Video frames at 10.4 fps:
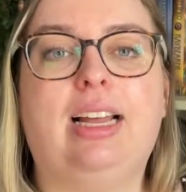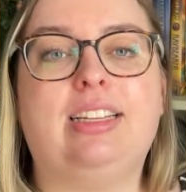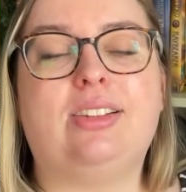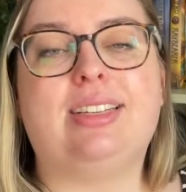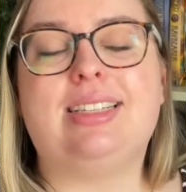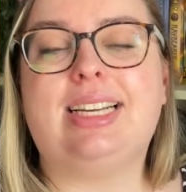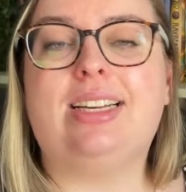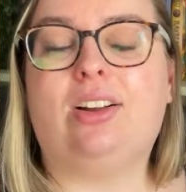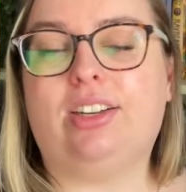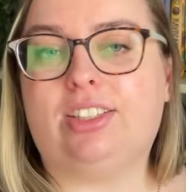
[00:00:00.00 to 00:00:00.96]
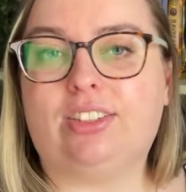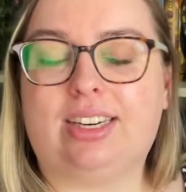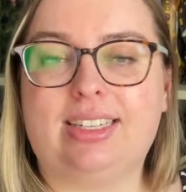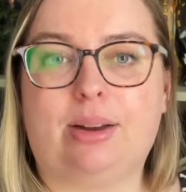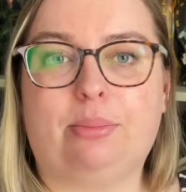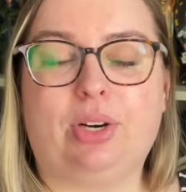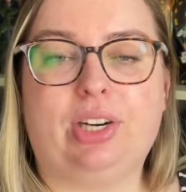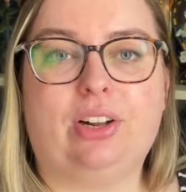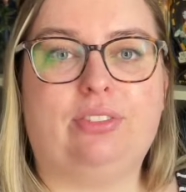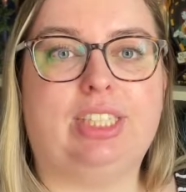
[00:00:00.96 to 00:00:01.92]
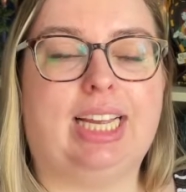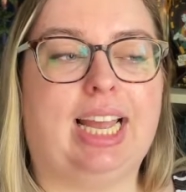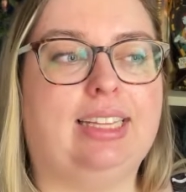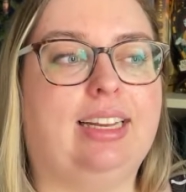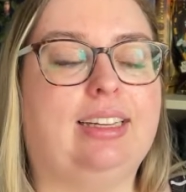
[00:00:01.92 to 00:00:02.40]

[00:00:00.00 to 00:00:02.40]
So this is a young adult contemporary novel again that